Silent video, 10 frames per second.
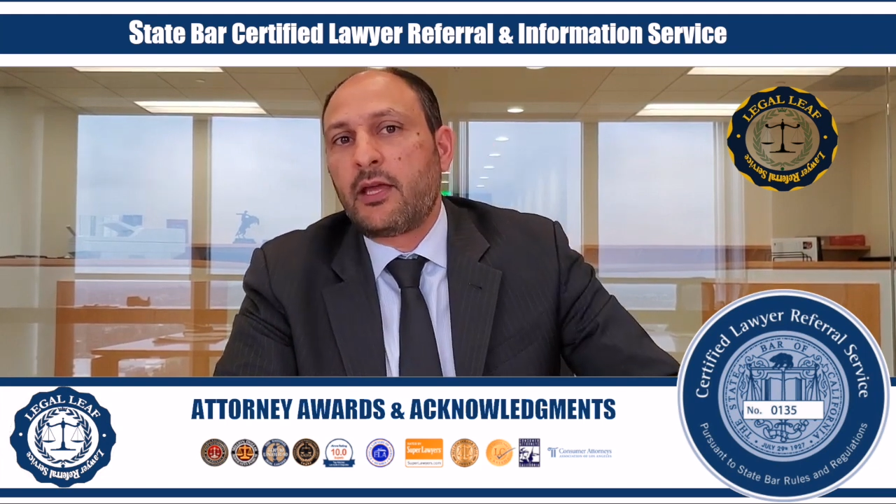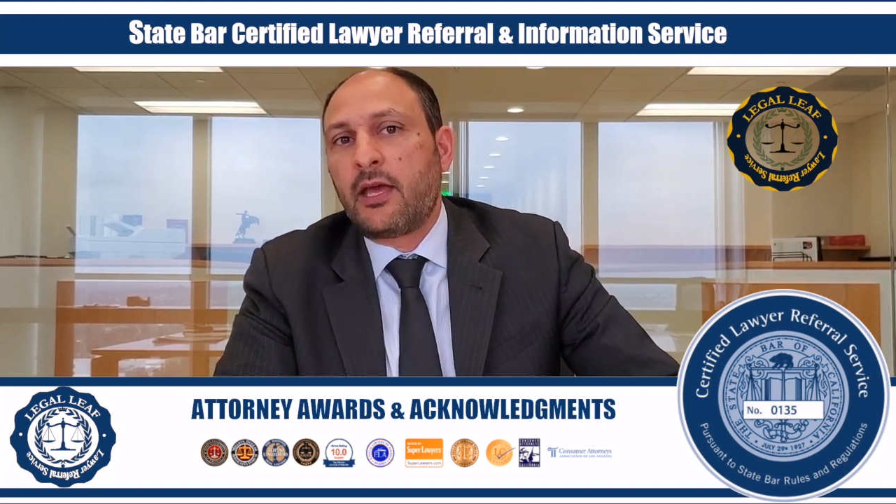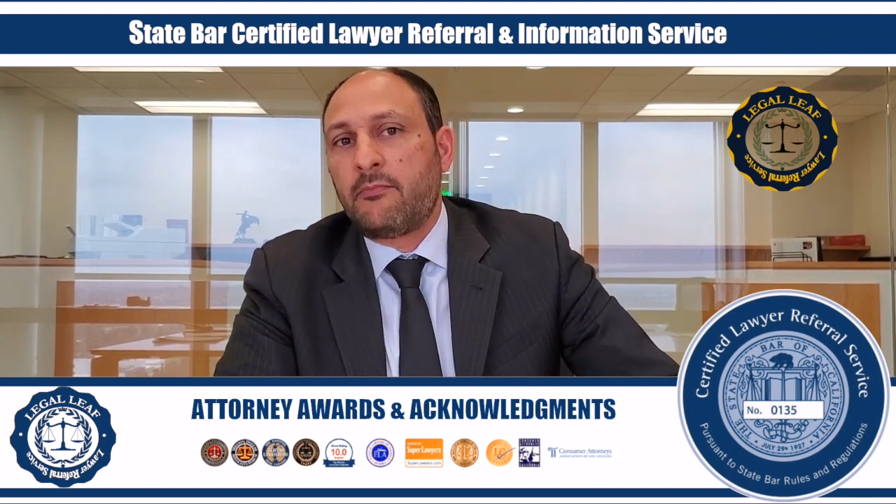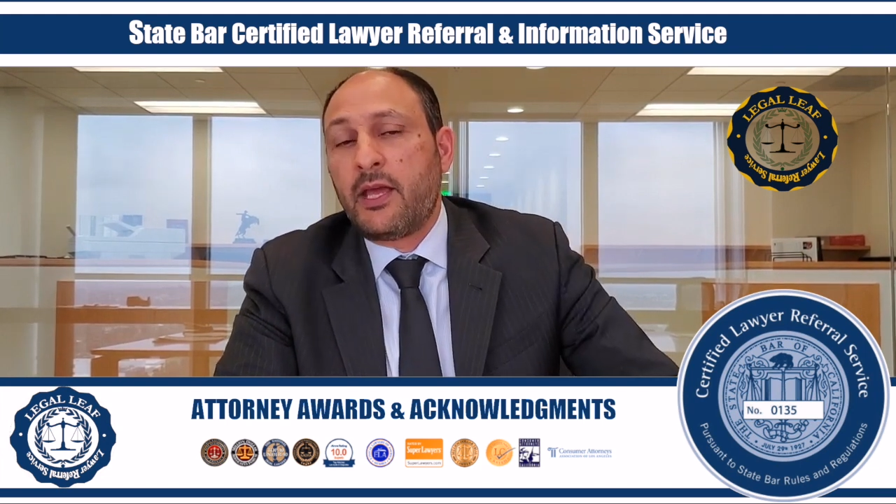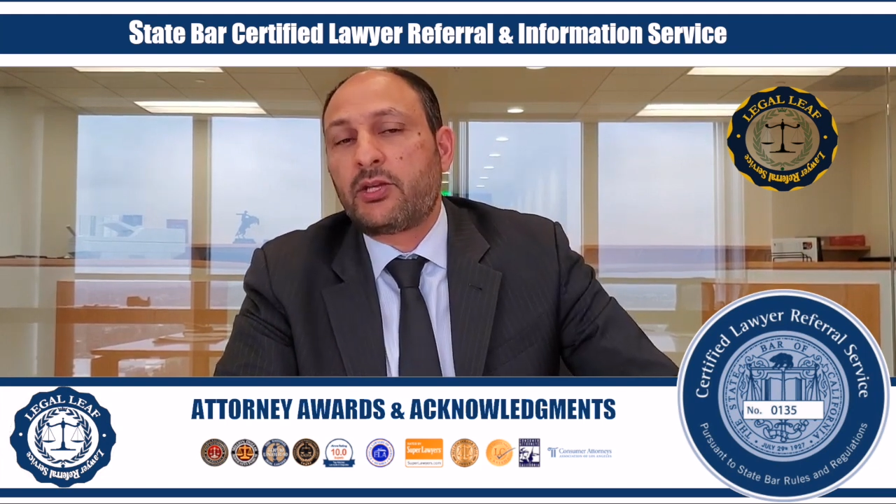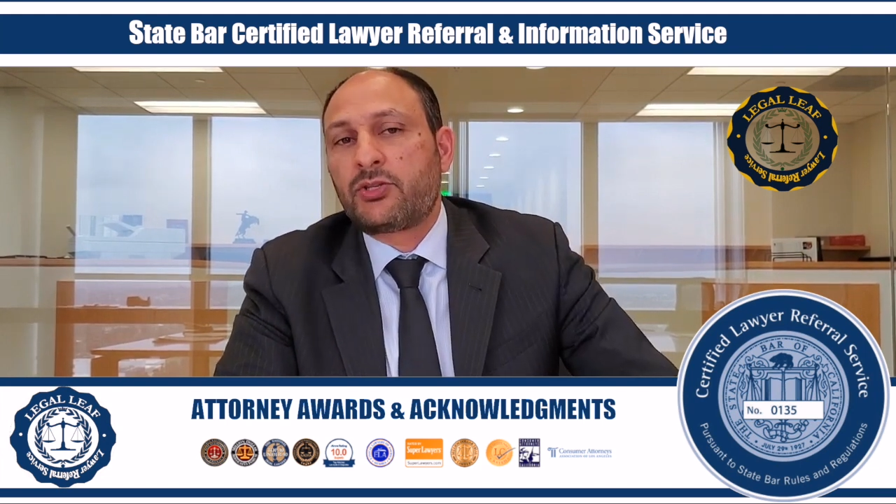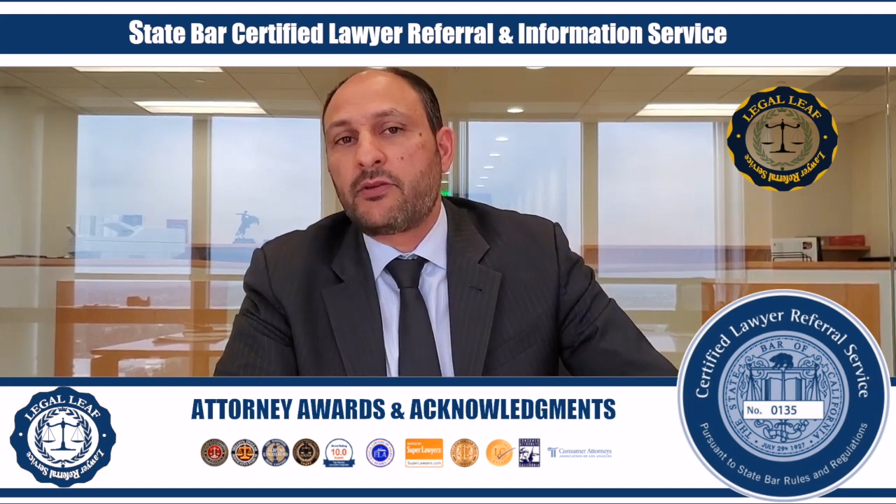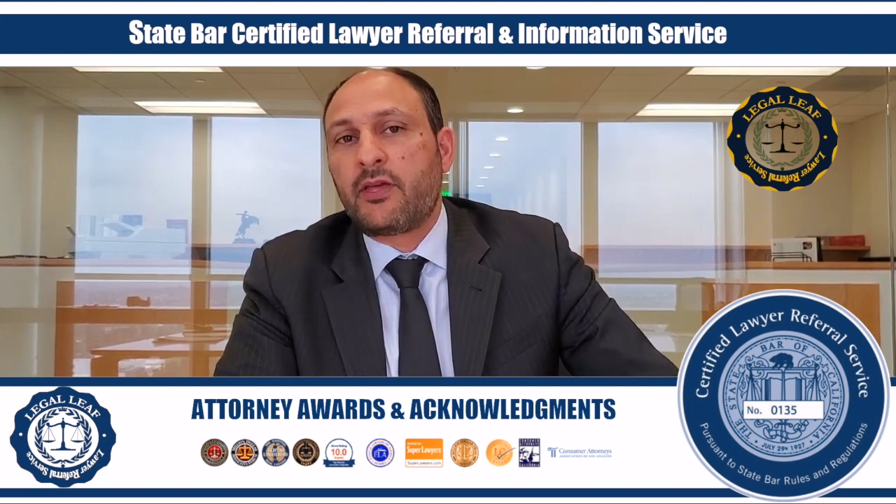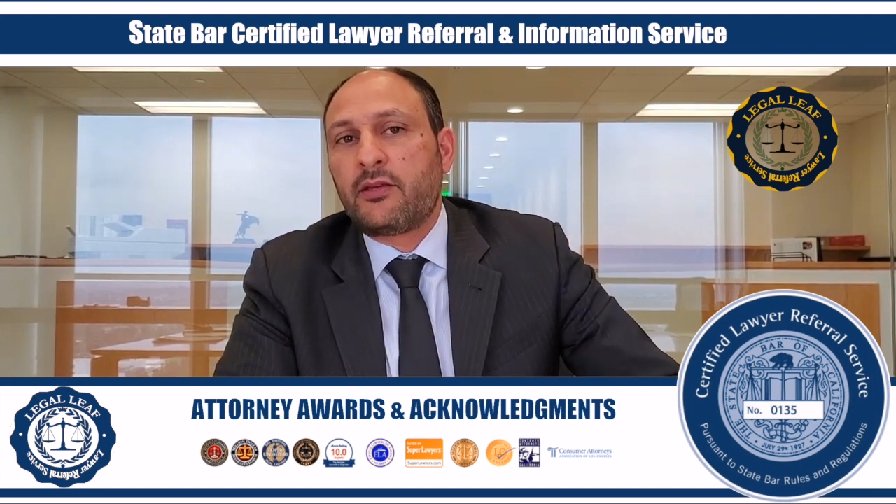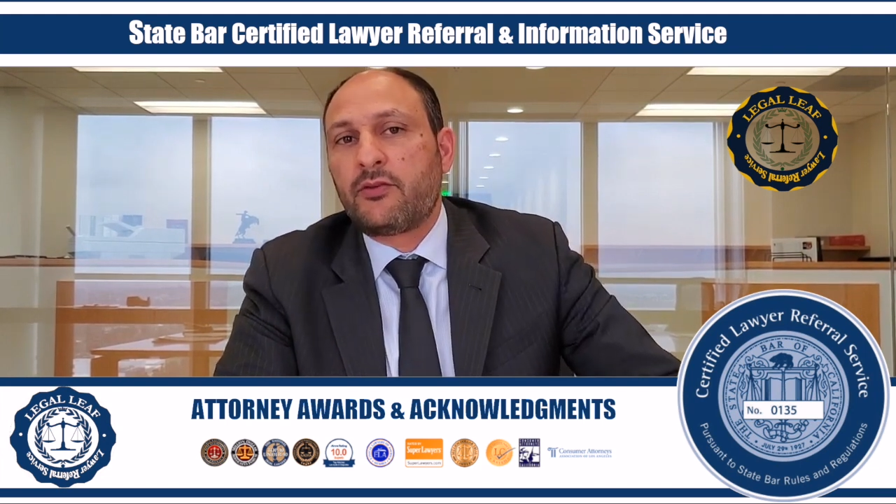and make sure
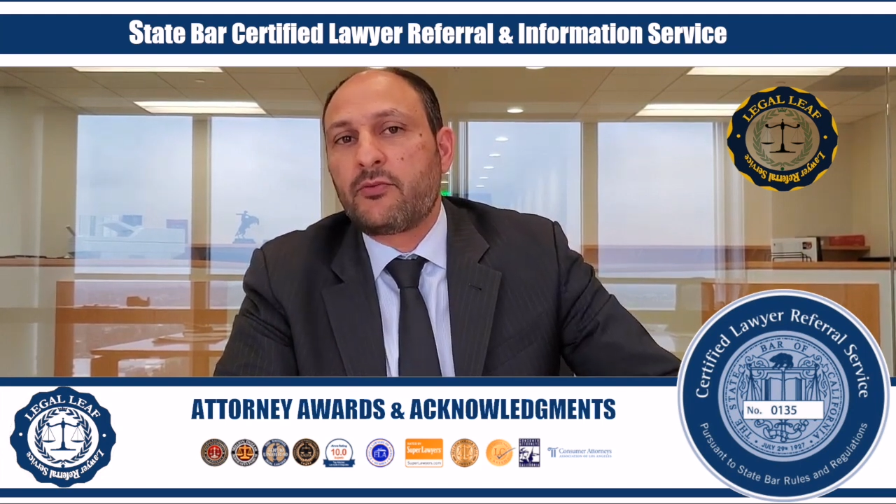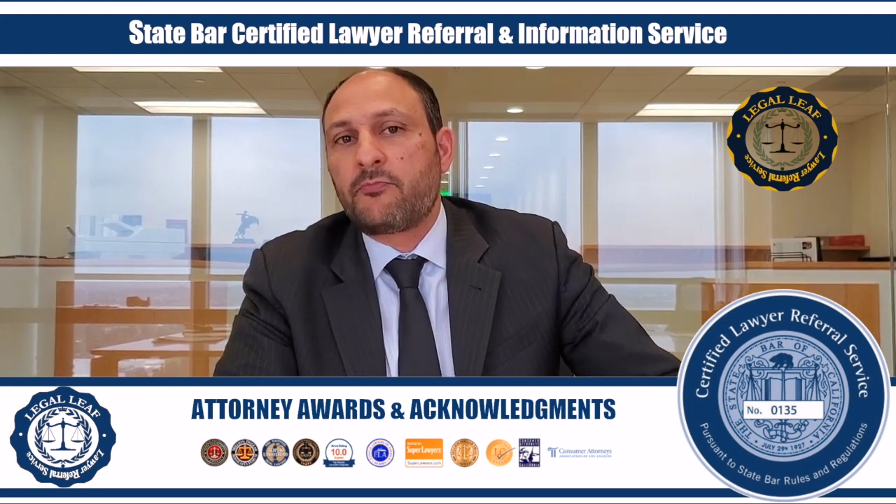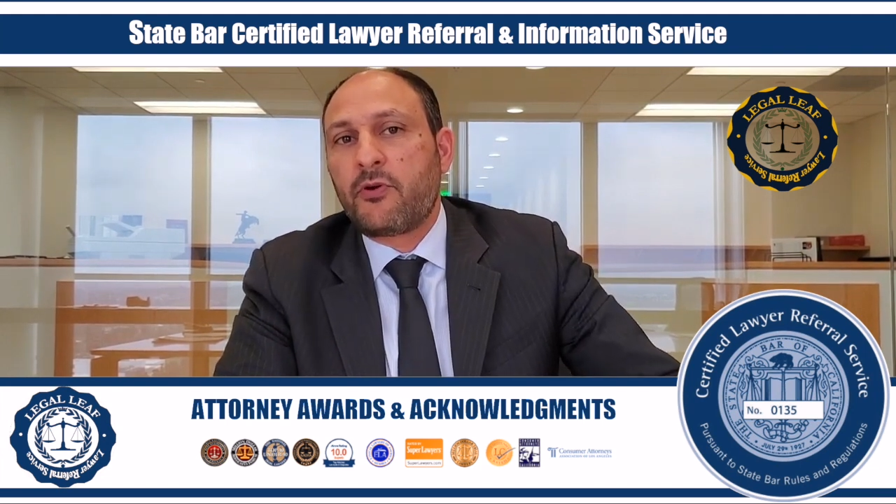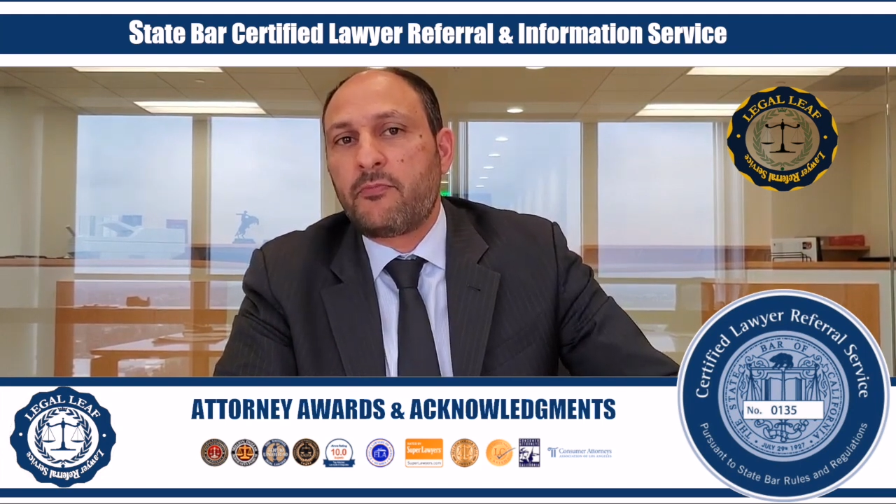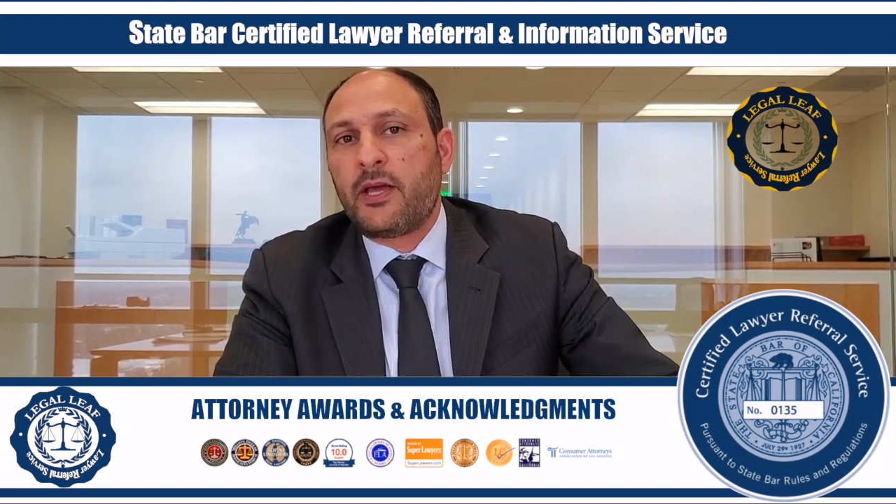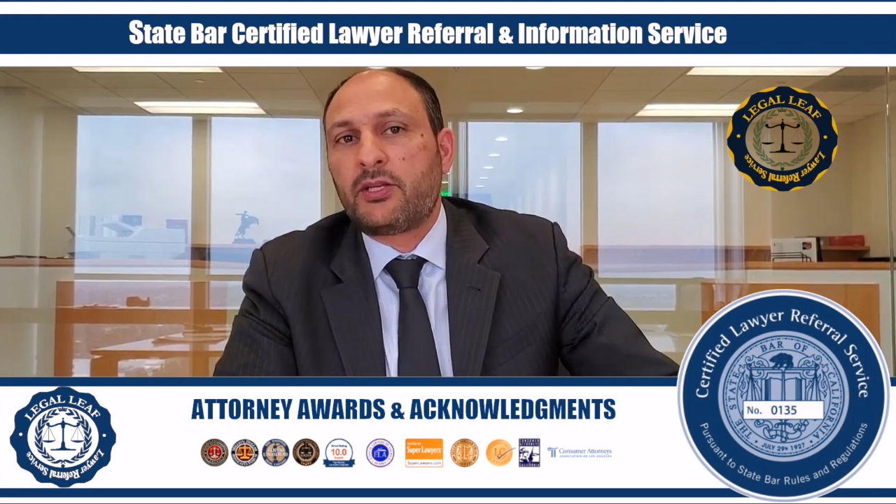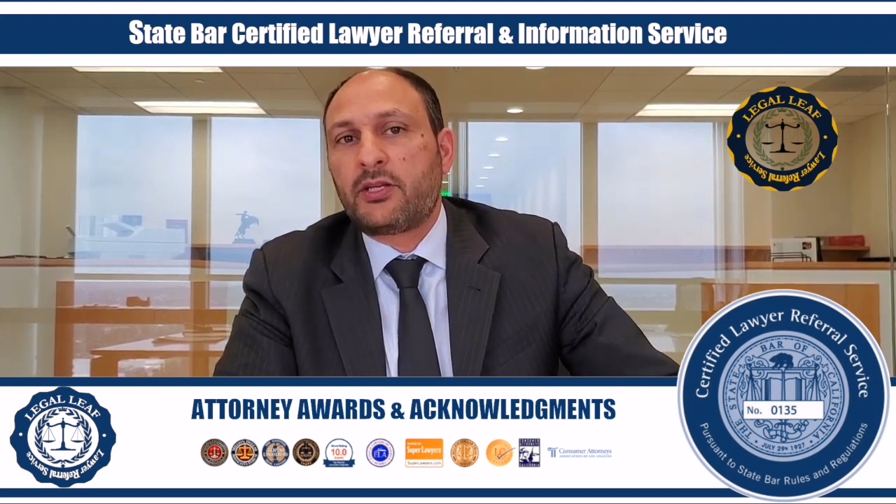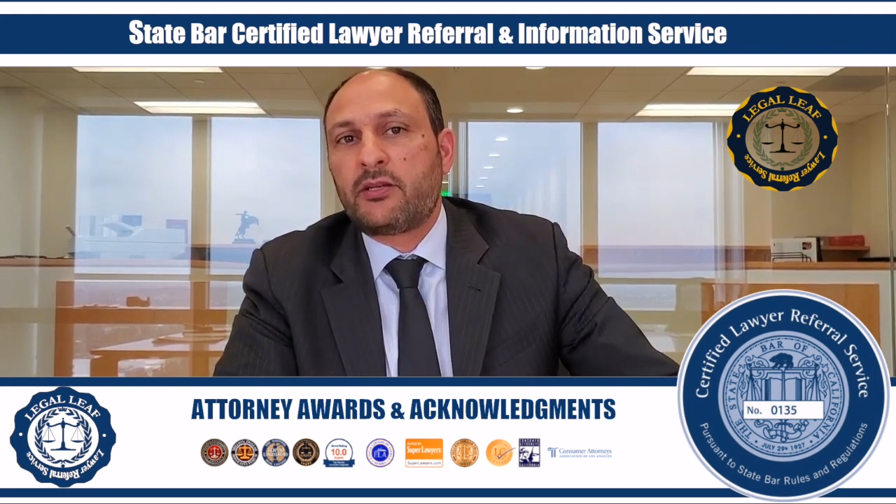that your probation